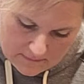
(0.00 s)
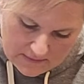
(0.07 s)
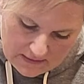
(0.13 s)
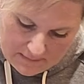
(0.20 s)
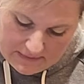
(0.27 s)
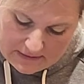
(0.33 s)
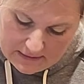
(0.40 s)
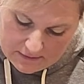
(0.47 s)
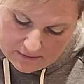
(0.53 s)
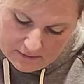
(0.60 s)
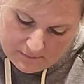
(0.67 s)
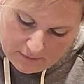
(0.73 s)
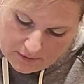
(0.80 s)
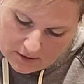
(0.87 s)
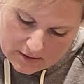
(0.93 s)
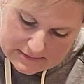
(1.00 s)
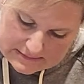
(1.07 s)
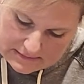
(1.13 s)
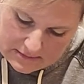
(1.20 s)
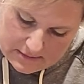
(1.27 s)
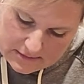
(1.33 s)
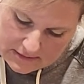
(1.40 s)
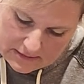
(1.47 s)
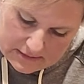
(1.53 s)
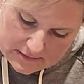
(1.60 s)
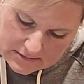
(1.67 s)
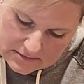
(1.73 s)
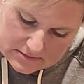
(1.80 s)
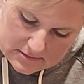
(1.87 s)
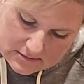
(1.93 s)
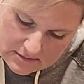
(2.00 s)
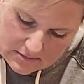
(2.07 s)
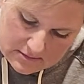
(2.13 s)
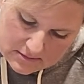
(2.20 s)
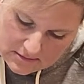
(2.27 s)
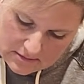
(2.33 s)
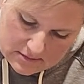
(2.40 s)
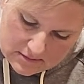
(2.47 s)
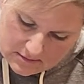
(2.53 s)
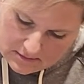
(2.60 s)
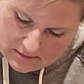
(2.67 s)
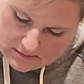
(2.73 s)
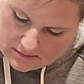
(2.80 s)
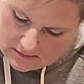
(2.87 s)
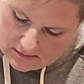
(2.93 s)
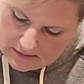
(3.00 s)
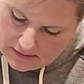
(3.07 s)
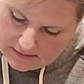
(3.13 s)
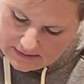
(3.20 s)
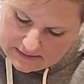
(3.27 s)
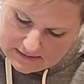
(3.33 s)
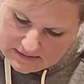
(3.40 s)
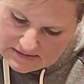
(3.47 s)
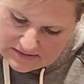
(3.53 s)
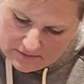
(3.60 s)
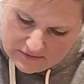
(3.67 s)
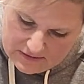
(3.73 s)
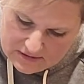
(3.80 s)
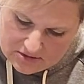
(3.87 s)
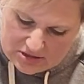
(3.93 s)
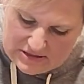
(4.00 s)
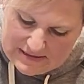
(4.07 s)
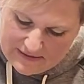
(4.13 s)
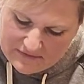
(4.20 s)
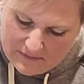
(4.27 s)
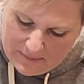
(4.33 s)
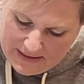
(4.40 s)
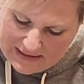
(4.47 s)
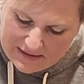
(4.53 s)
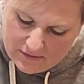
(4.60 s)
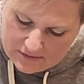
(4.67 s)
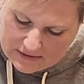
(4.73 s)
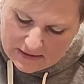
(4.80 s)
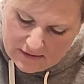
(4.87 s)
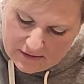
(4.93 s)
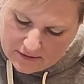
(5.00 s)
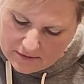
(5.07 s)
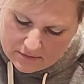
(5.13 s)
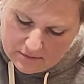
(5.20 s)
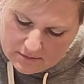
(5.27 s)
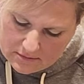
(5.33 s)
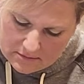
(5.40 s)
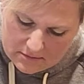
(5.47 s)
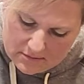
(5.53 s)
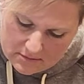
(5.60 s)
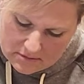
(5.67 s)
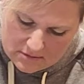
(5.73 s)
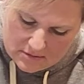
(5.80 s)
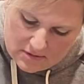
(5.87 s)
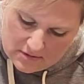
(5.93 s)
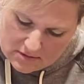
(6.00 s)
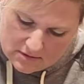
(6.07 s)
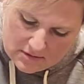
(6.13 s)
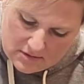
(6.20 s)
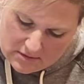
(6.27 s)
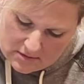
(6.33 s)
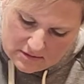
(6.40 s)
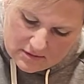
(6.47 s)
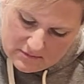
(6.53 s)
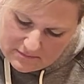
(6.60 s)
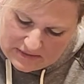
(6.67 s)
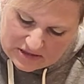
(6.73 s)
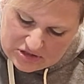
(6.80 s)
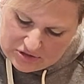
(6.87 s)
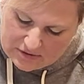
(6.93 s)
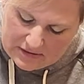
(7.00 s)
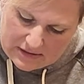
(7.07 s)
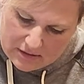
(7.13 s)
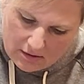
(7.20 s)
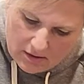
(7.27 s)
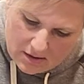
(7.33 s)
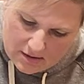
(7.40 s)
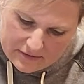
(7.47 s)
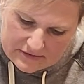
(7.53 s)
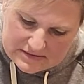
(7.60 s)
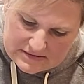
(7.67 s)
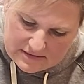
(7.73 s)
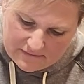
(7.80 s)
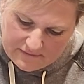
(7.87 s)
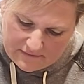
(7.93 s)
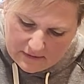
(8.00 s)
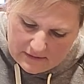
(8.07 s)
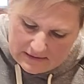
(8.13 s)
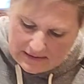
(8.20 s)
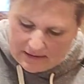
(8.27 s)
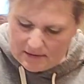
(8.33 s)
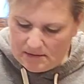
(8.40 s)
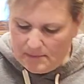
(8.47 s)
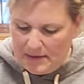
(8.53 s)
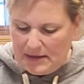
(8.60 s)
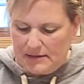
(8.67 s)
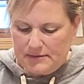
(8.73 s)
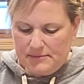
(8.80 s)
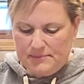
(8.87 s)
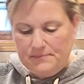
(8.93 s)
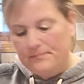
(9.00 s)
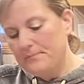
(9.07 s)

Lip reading: I mean, I could pause it, I guess. Alright, and so then you just have the pale yellow. Make sure you get all the stuff on the bottom.